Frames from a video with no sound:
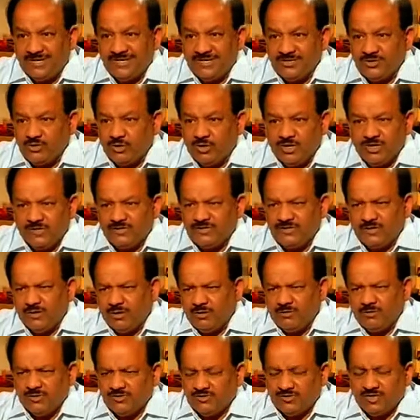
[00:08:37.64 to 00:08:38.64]
pain in joints,
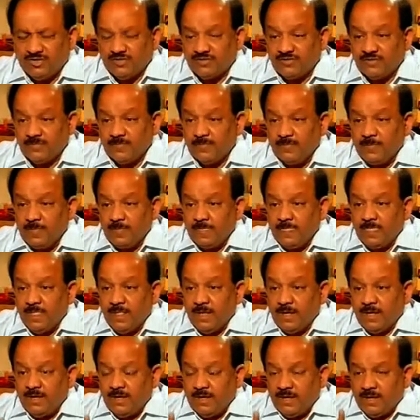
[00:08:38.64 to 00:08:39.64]
and all those things.
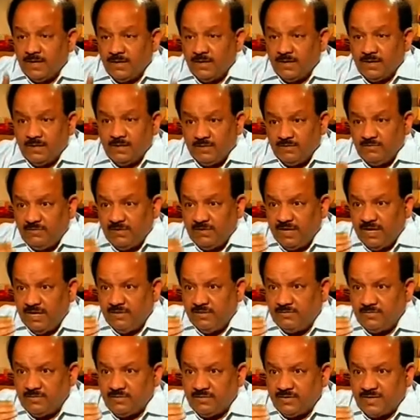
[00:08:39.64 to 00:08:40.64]
We
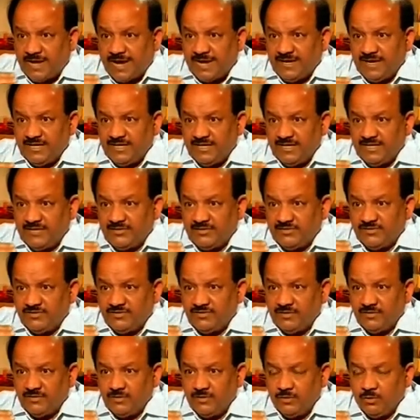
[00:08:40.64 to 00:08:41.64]
have
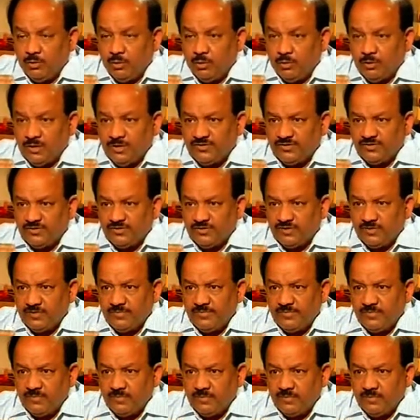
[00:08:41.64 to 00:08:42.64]
categories low risk,
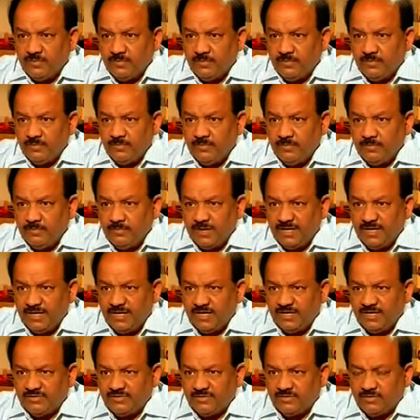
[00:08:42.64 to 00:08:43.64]

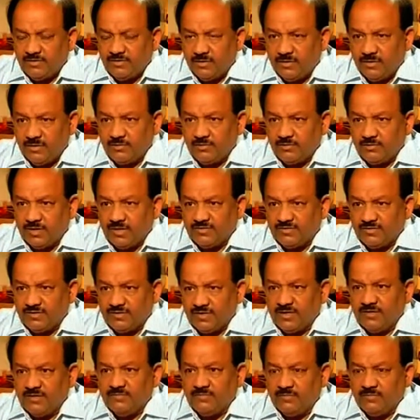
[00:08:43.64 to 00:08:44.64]
mid risk, or you can
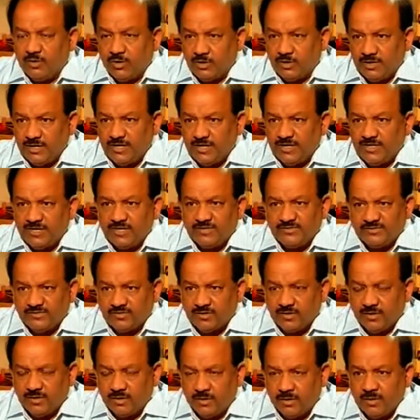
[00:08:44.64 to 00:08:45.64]
say moderate
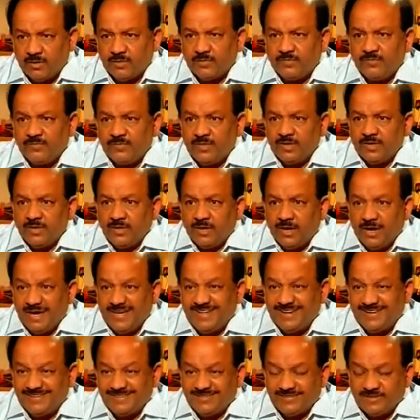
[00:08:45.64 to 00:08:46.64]
risk or
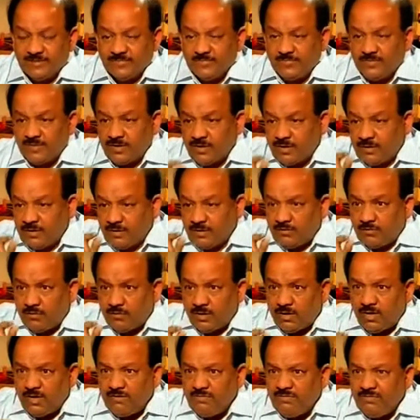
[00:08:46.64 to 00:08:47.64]
high risk.
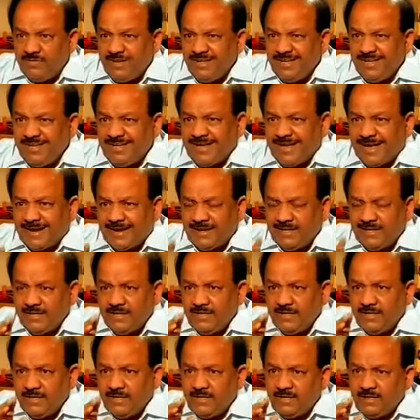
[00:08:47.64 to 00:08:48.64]
For every
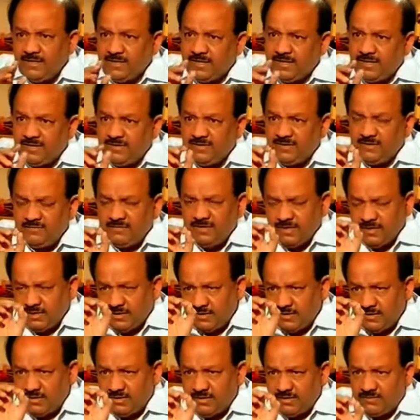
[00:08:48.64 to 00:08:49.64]
category, there is a
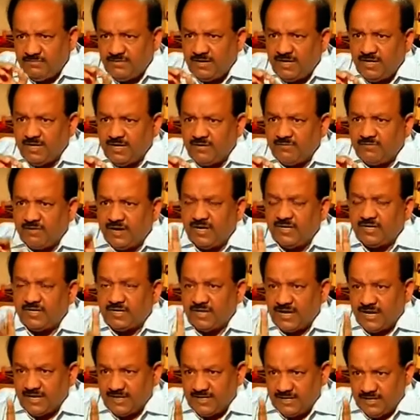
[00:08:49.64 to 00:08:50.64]
very well
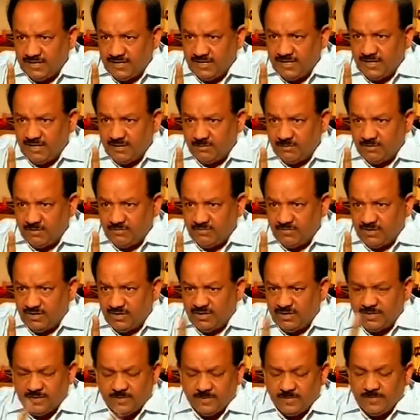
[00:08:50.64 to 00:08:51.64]
defined criteria, number
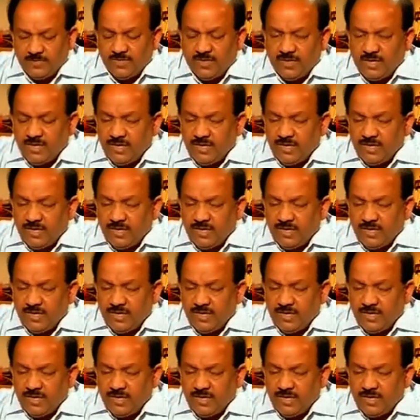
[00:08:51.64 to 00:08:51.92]
one.